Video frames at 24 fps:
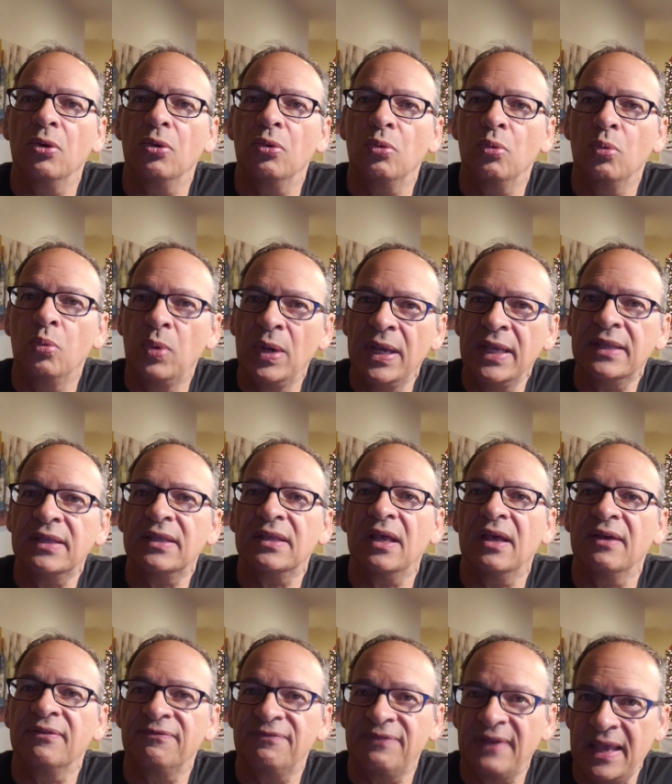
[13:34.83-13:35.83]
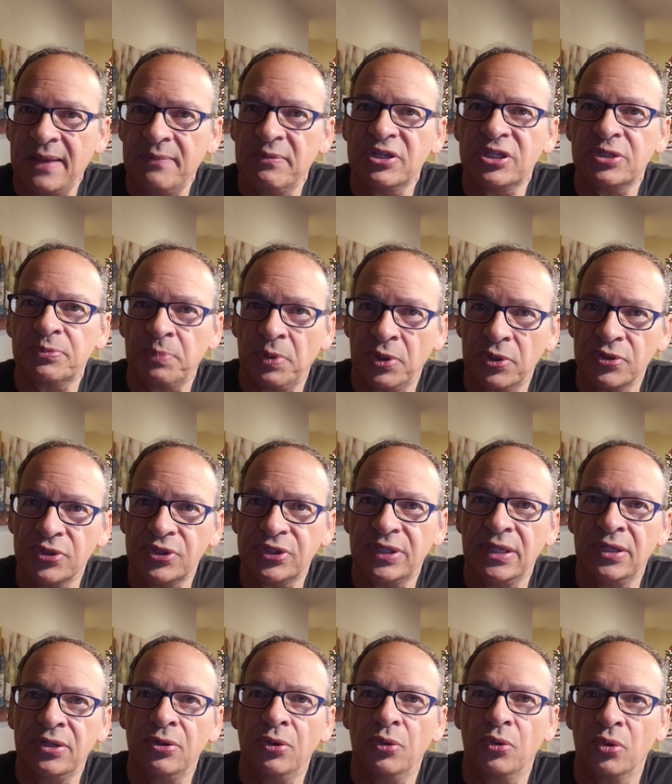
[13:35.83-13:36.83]
with a famous
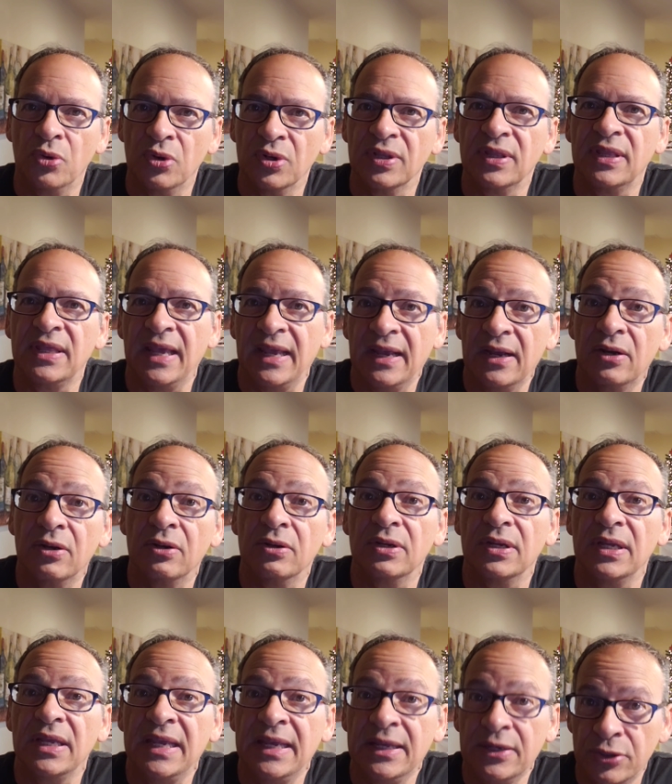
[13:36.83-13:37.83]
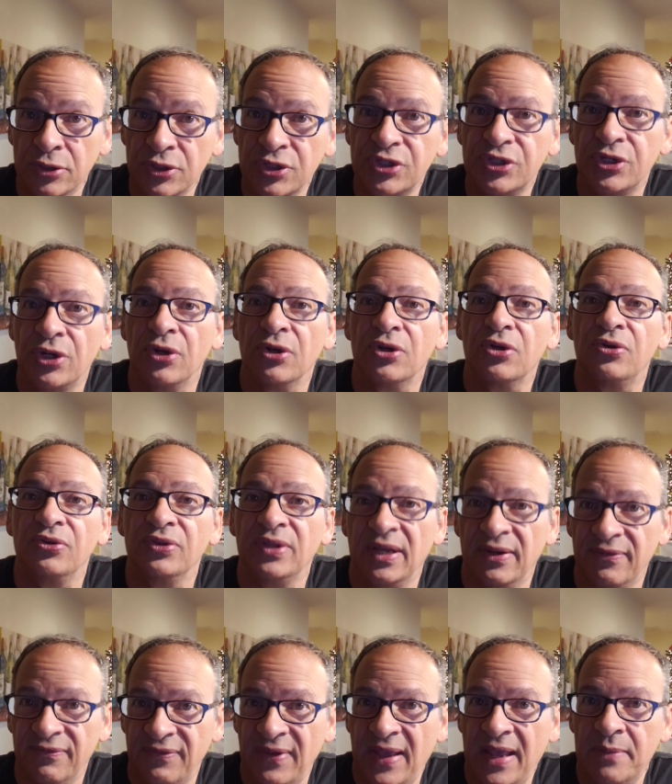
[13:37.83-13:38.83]
person or their inner circle,
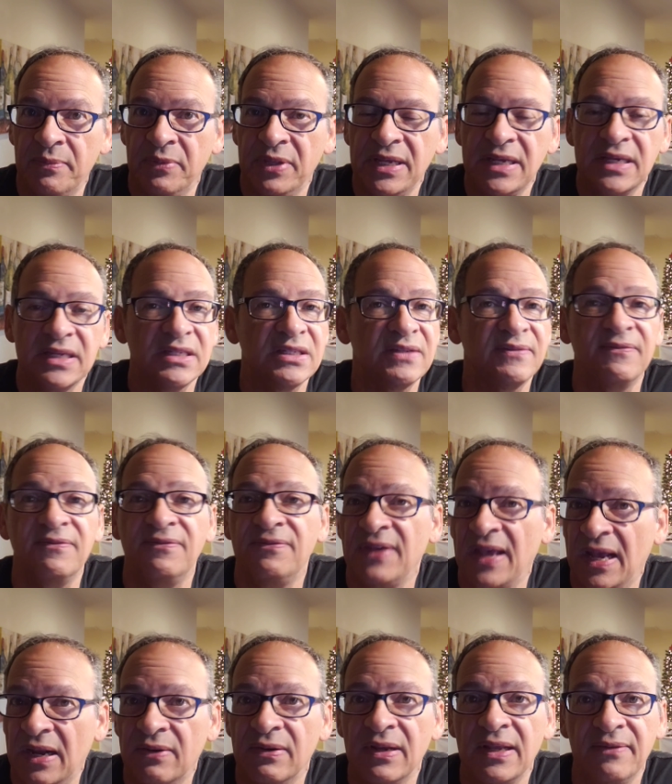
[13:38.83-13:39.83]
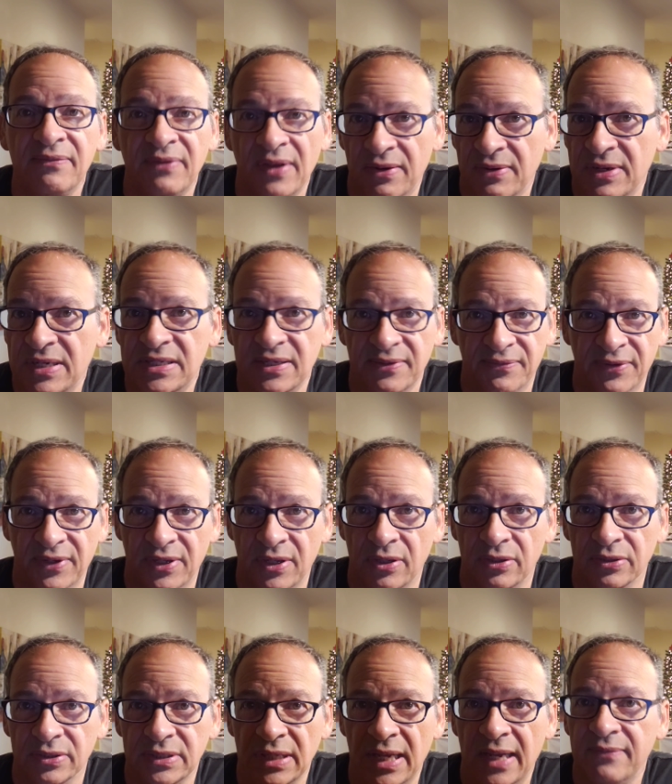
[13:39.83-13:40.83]
their family, is very, very
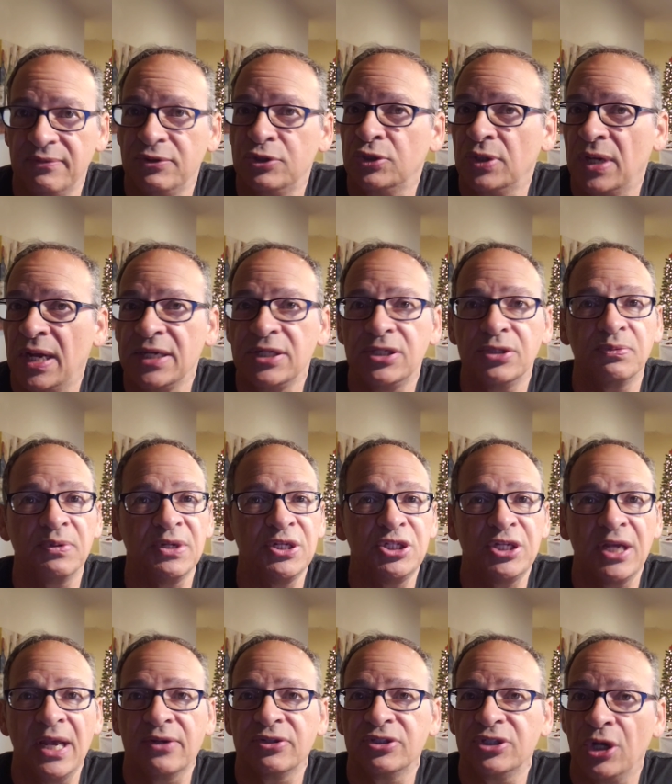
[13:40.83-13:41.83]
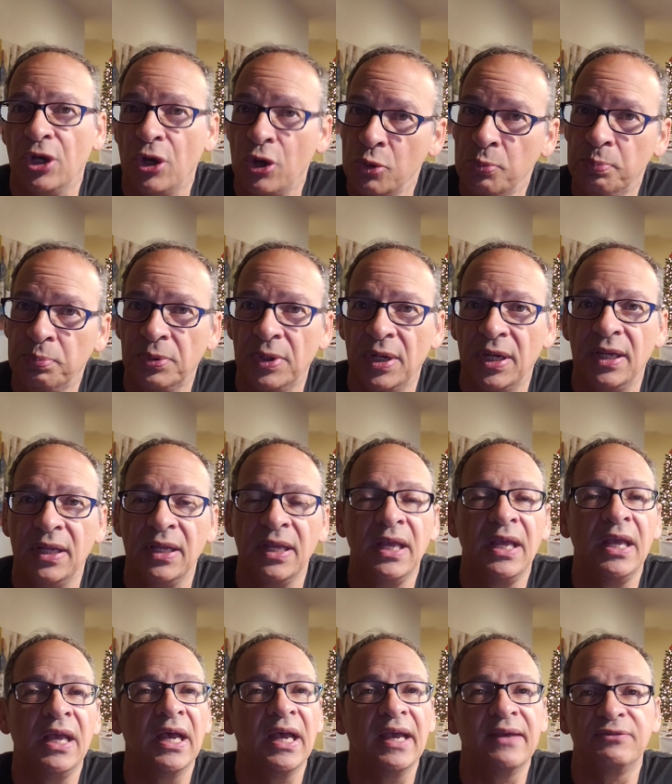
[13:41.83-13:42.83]
difficult. I've tried to reach out to Oprah.
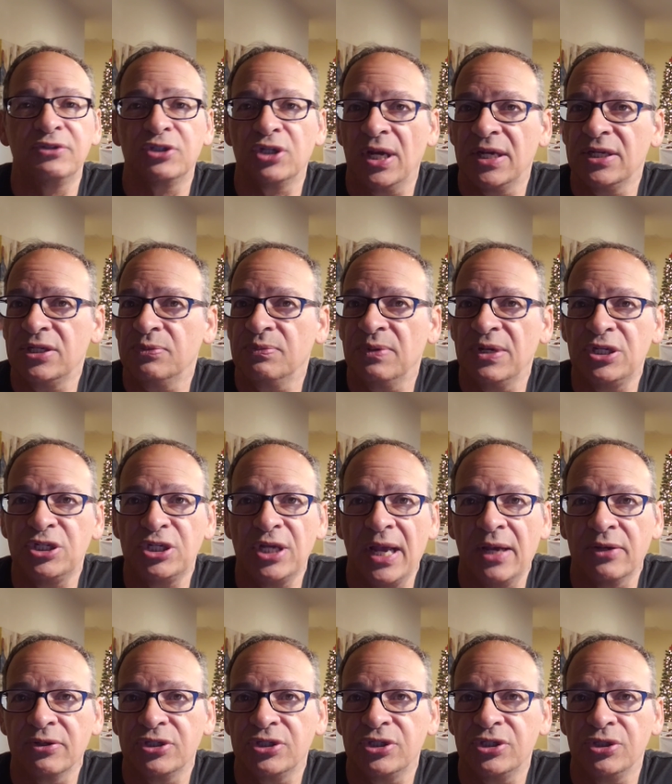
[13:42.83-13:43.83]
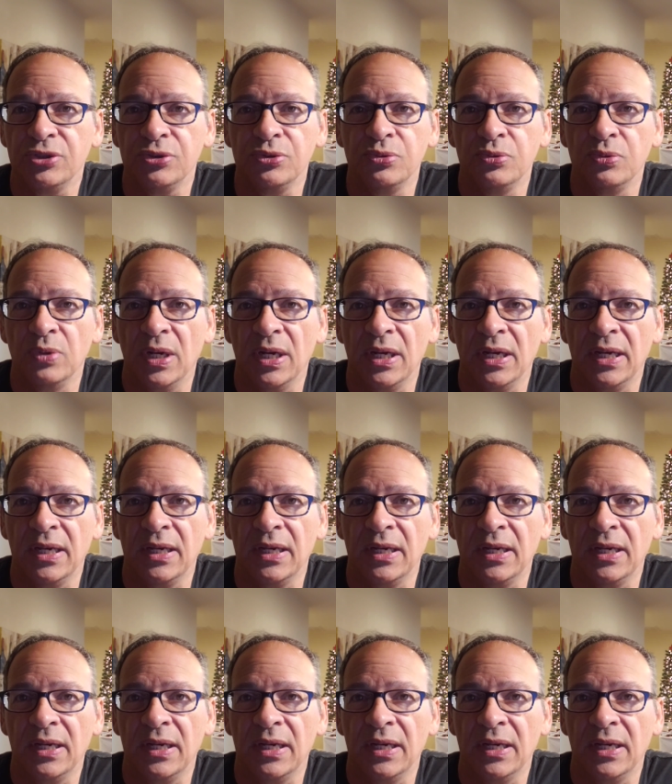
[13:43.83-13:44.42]
I've tried to reach out to